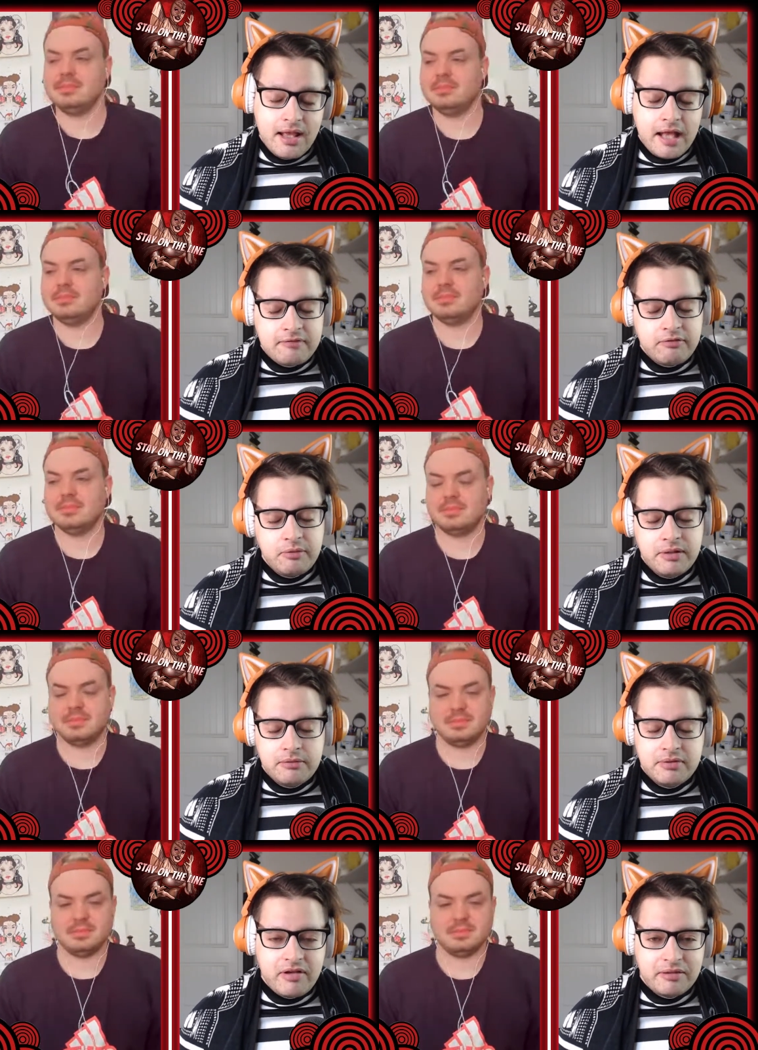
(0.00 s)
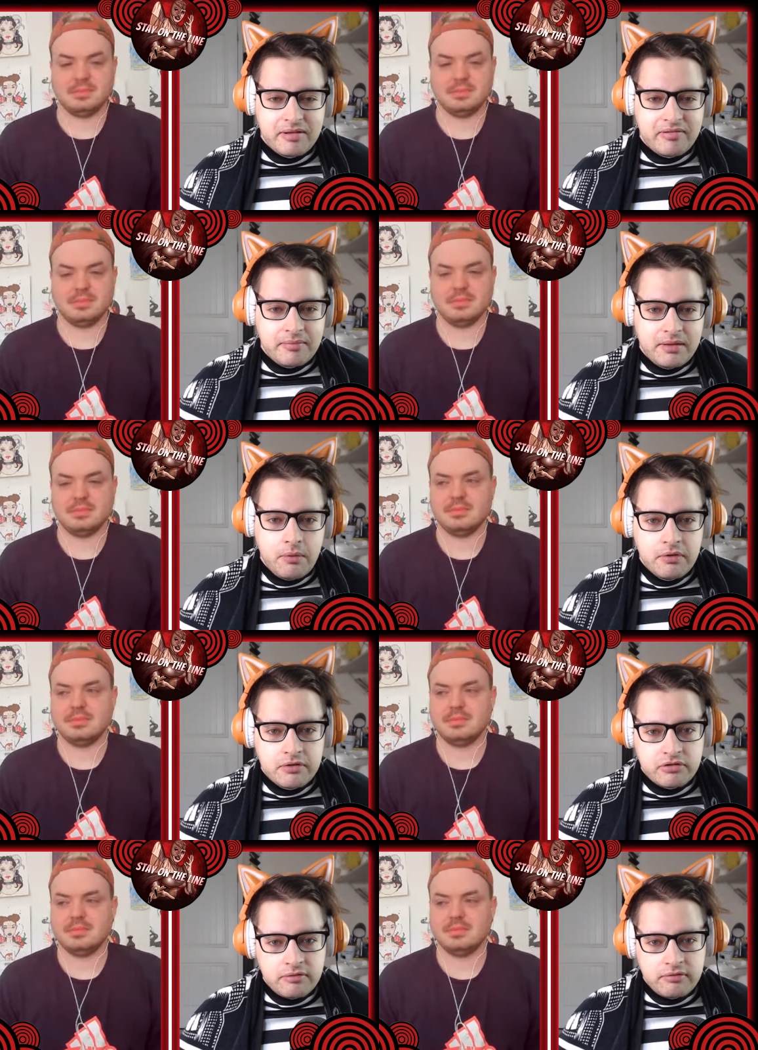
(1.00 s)
Speaker 1: And every week we talk about something horror
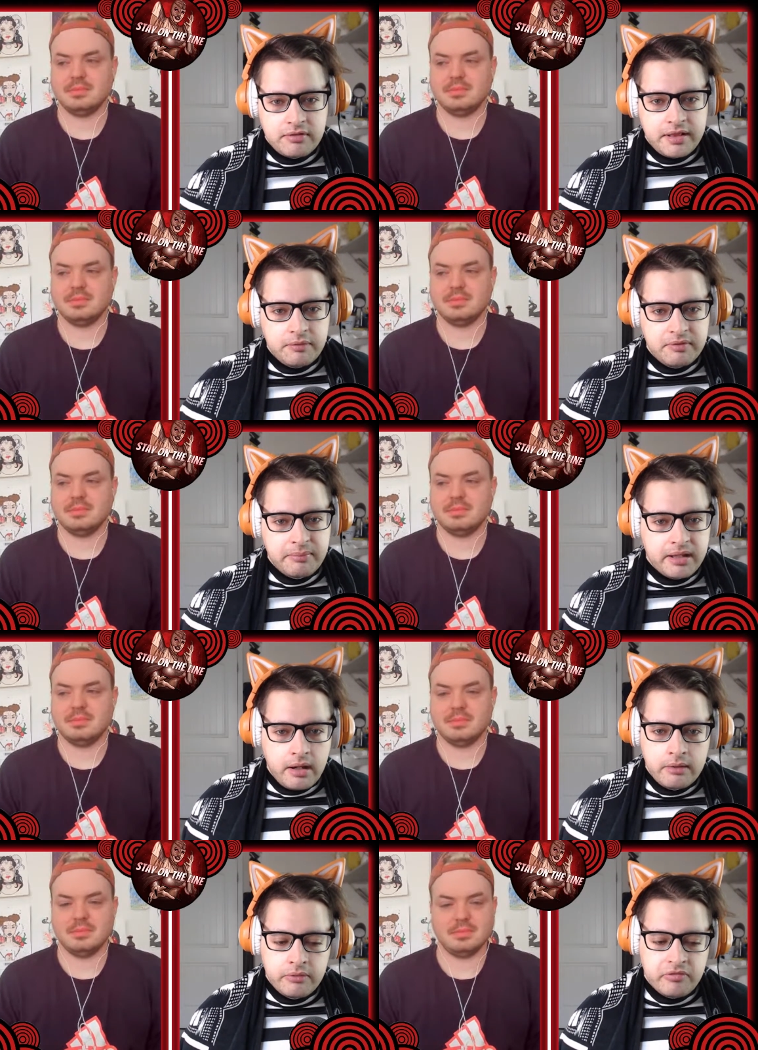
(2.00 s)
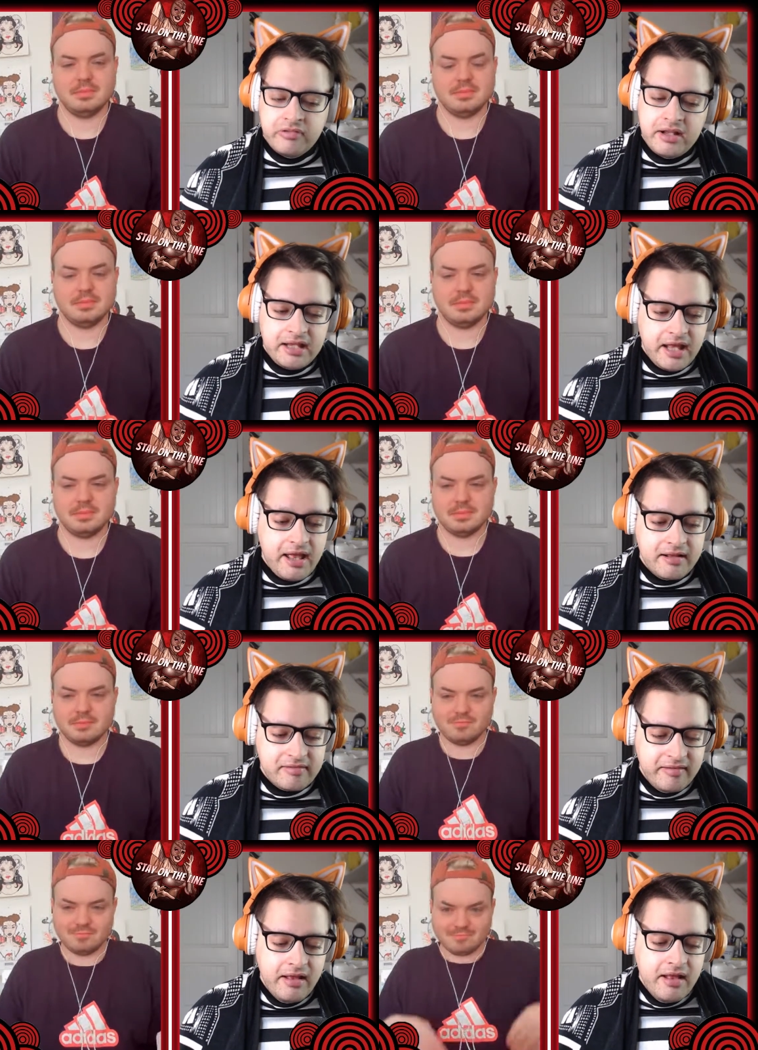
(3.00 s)
genre related with my co-host Zanny
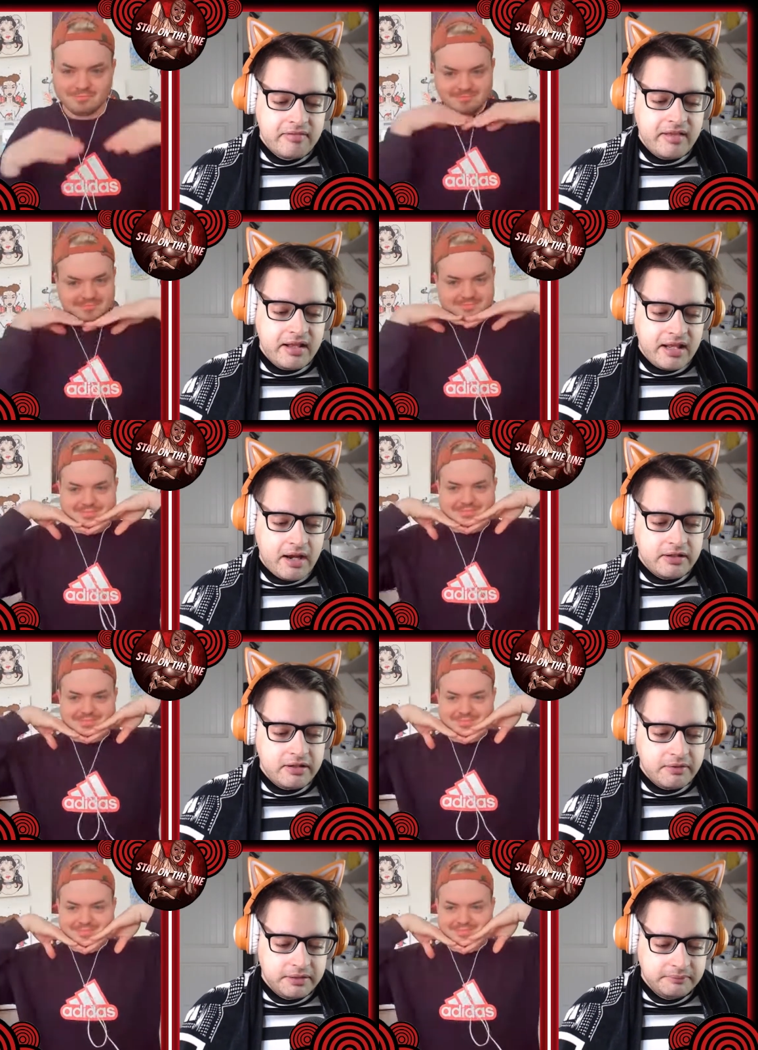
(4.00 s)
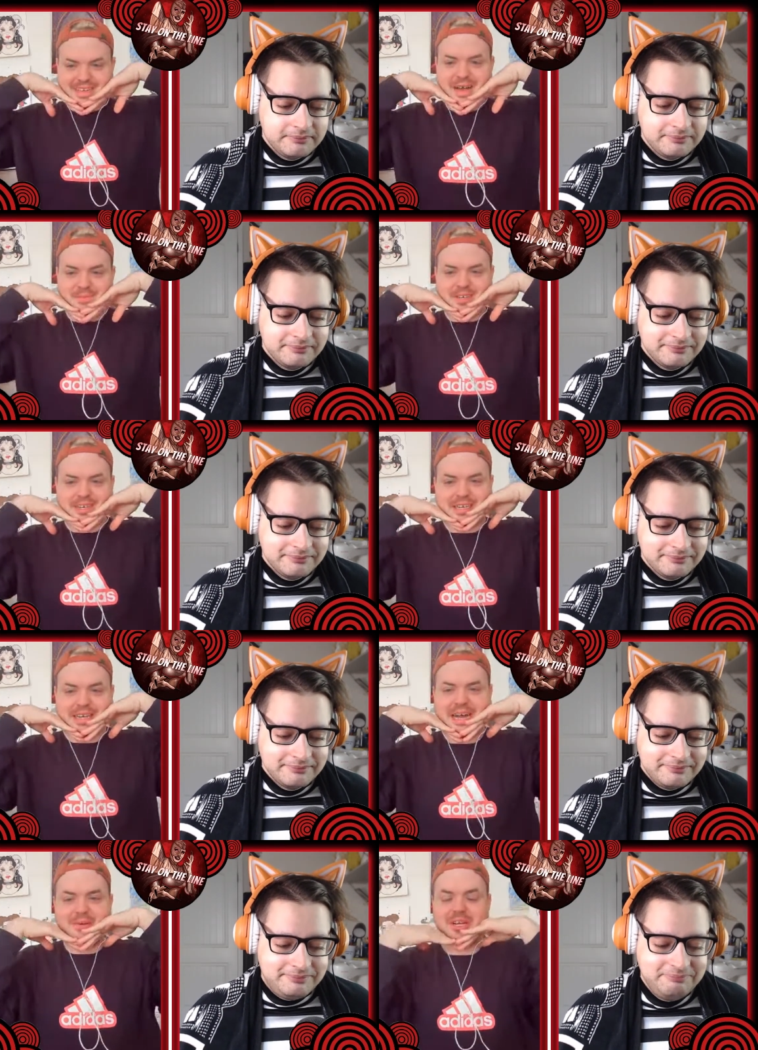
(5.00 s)
Ex. Zanny, how you doing? I'm good.
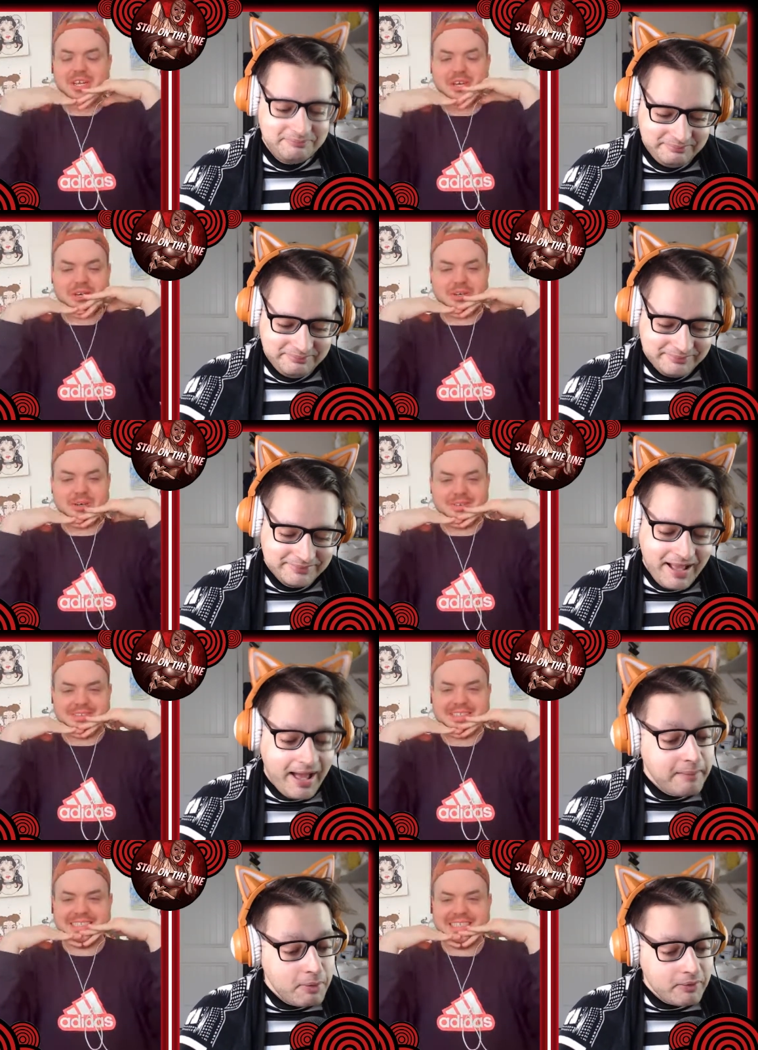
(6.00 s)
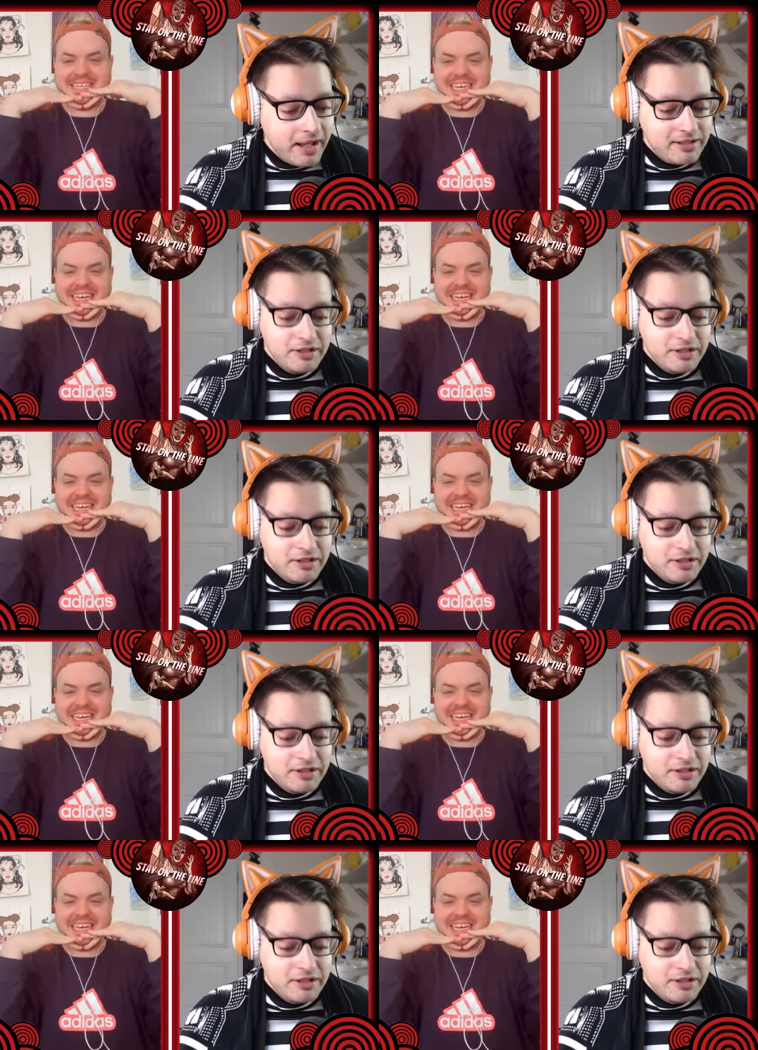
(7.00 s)
Speaker 2: How are you? I'm okay. You